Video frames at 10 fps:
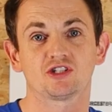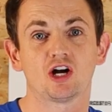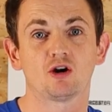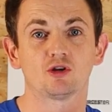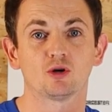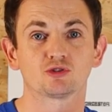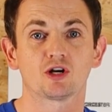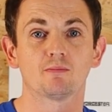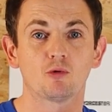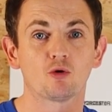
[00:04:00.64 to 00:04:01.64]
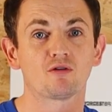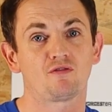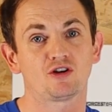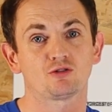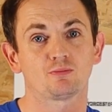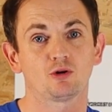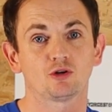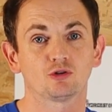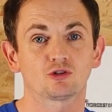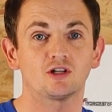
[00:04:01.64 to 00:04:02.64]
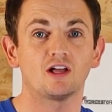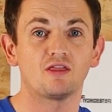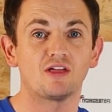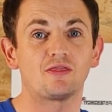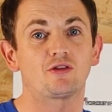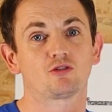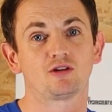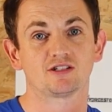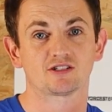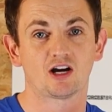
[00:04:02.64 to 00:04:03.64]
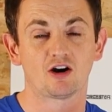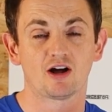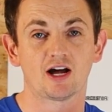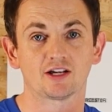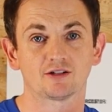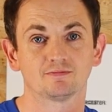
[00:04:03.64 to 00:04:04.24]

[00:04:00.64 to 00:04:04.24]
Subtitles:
scenarios, a more efficient product than the Greenstar I.